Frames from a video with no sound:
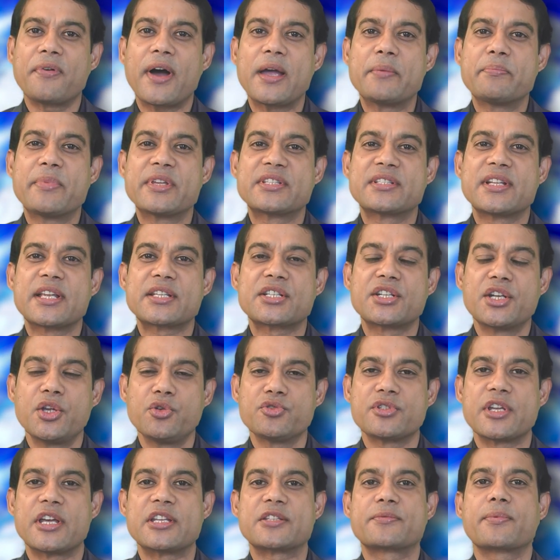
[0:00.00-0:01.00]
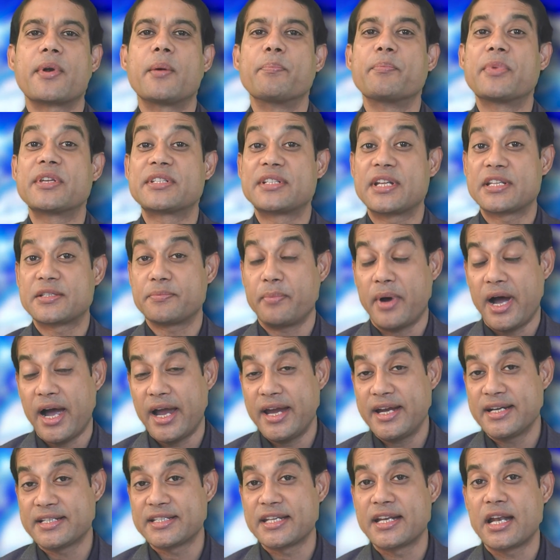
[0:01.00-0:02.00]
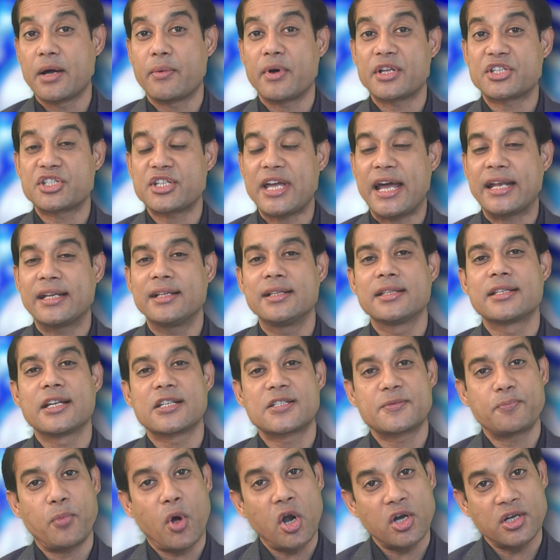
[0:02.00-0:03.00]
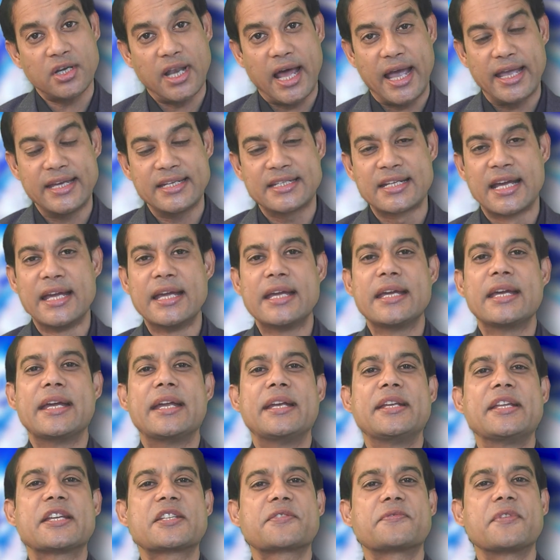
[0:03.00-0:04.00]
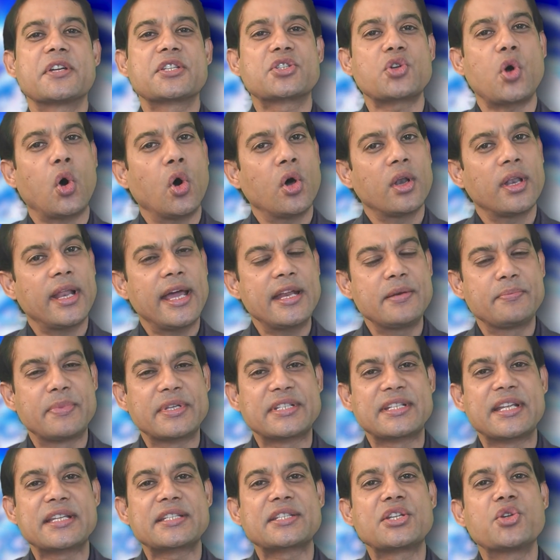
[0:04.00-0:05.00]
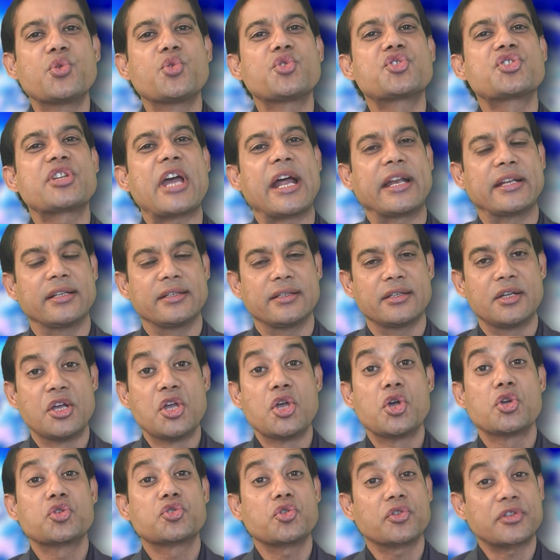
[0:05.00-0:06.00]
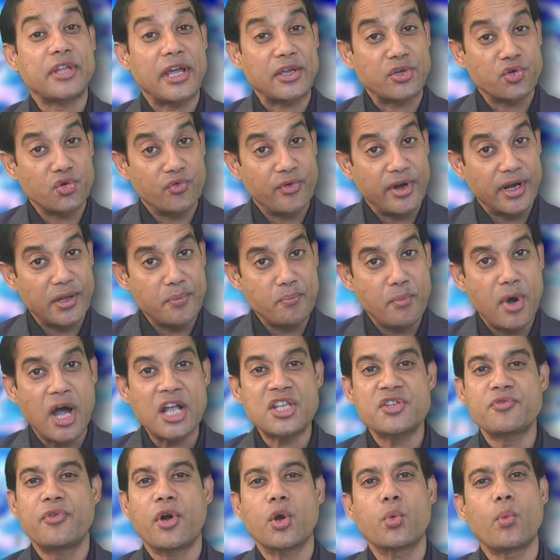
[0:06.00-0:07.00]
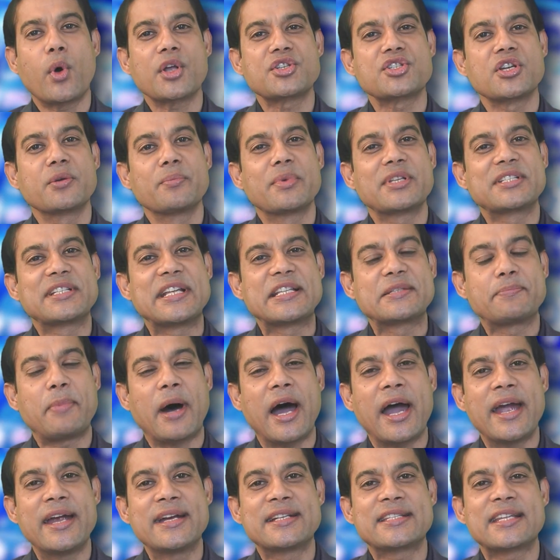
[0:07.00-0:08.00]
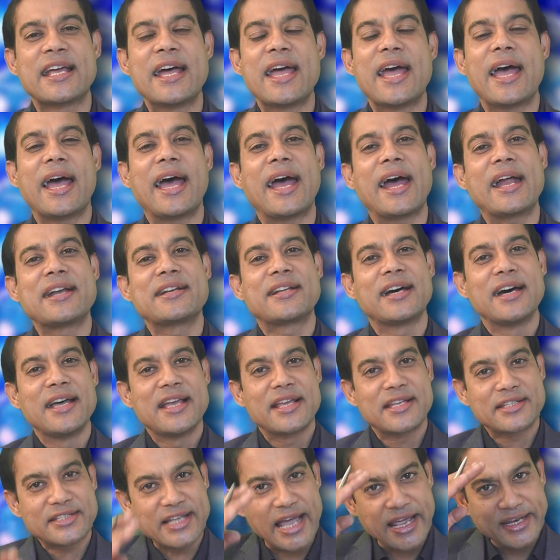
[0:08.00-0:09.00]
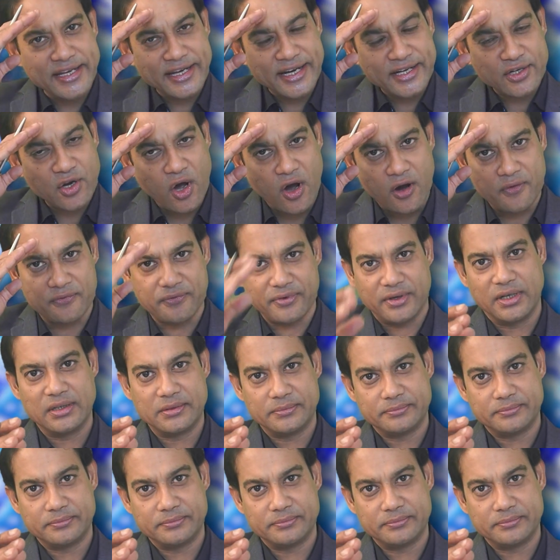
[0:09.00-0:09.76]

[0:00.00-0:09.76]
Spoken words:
5 business news from Business Bytes in our channel, The Spotlight, India's first online business news channel. So thank you very much for watching Business Bytes and signing it off.